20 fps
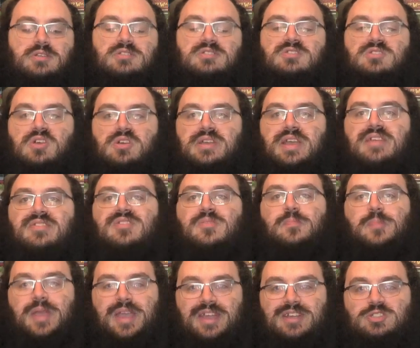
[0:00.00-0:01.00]
Stocking the
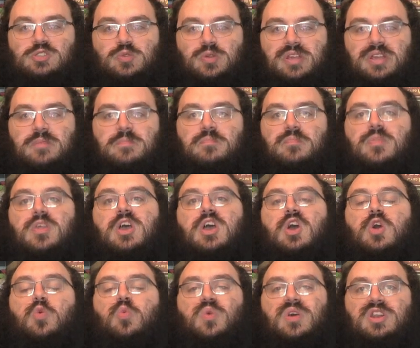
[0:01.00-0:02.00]
Pantry.
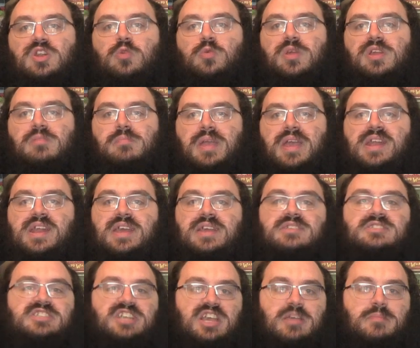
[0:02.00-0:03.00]
One green mana
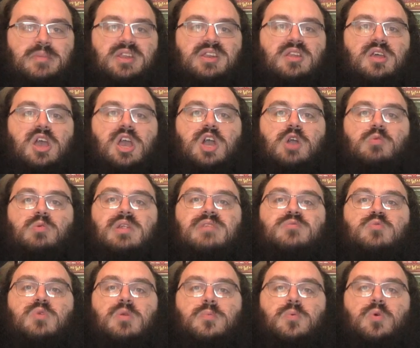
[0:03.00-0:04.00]
enchantment.
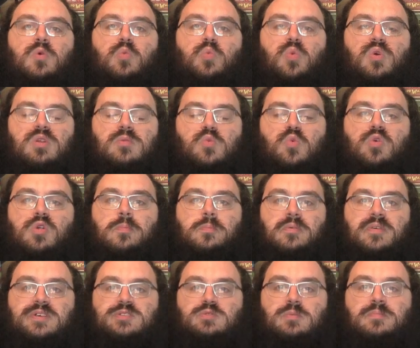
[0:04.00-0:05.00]
Whenever we put one or more
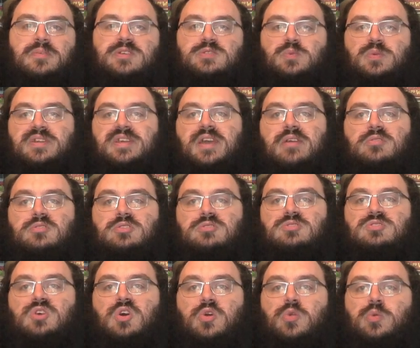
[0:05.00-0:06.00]
plus one plus one
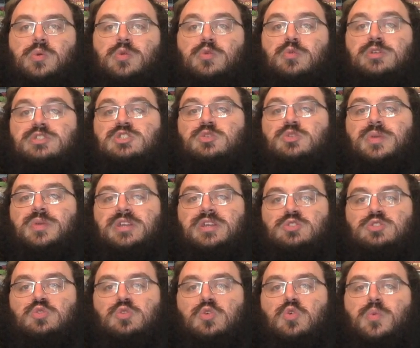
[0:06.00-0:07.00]
counters onto a creature we
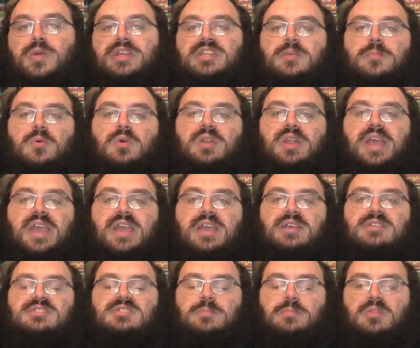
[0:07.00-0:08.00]
control, we get to put
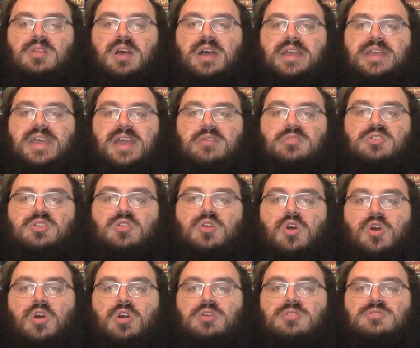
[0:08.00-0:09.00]
a supply counter
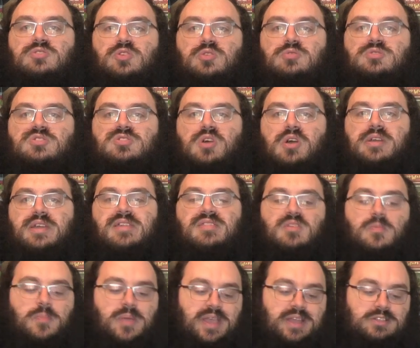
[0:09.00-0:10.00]
onto Stocking
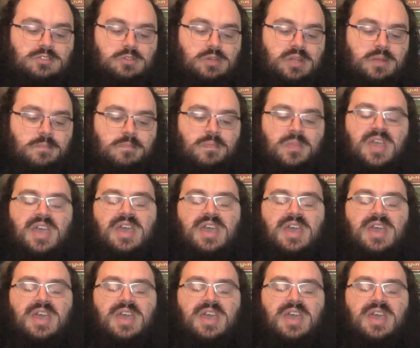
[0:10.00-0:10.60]
the Pantry.